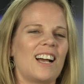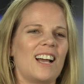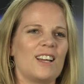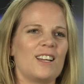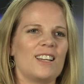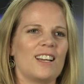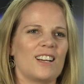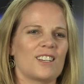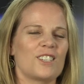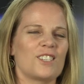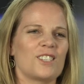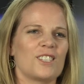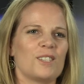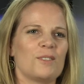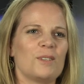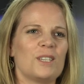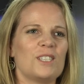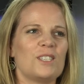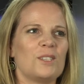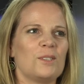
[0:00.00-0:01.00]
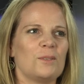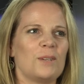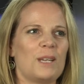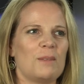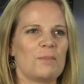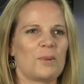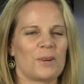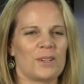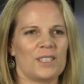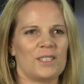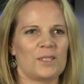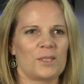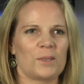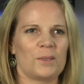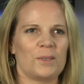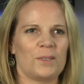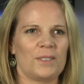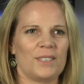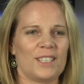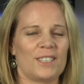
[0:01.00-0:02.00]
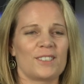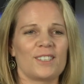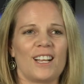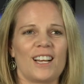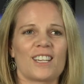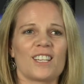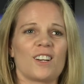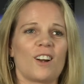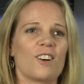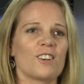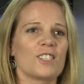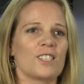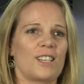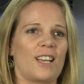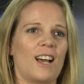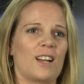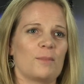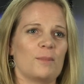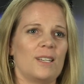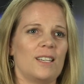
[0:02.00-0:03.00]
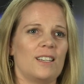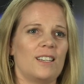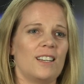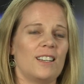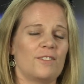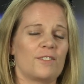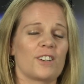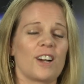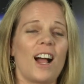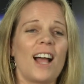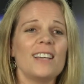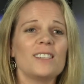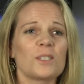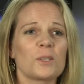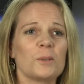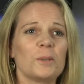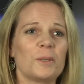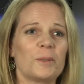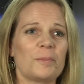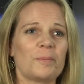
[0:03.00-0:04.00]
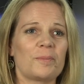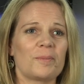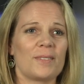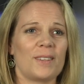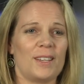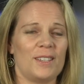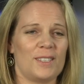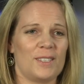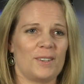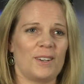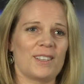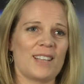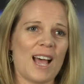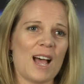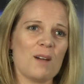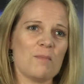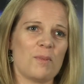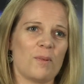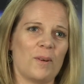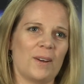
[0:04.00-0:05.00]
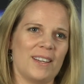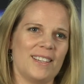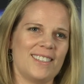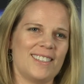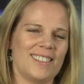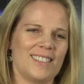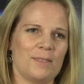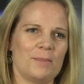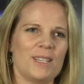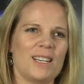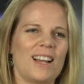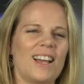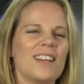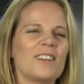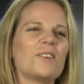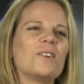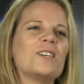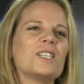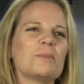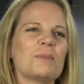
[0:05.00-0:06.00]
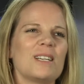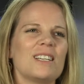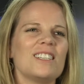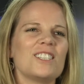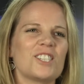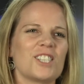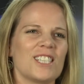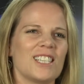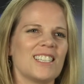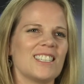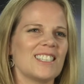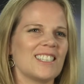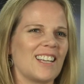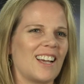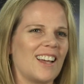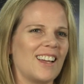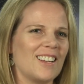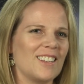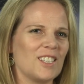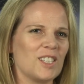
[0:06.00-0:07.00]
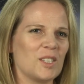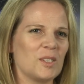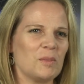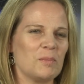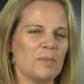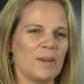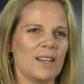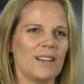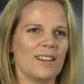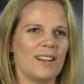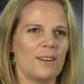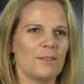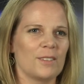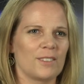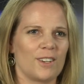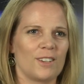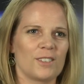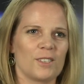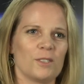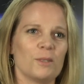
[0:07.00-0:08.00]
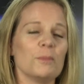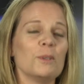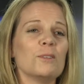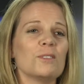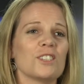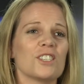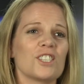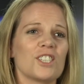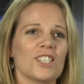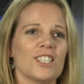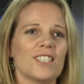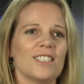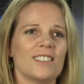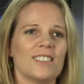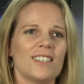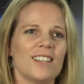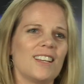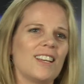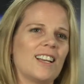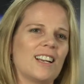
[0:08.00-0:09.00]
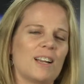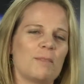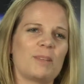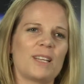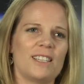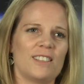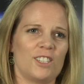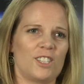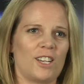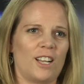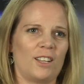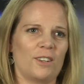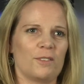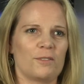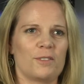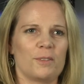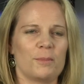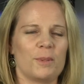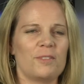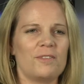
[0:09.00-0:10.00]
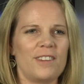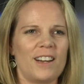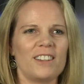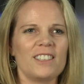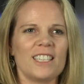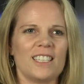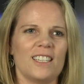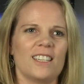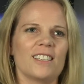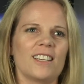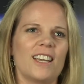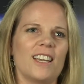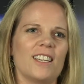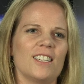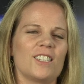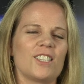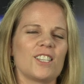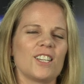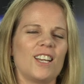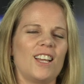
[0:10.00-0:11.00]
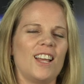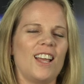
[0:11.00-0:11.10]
I actually went to a boarding school, Interlochen Arts Academy, for high school. And so at that point, I mean, I had always been interested in science, but I was also a musician, and I played the cello from a fairly young age.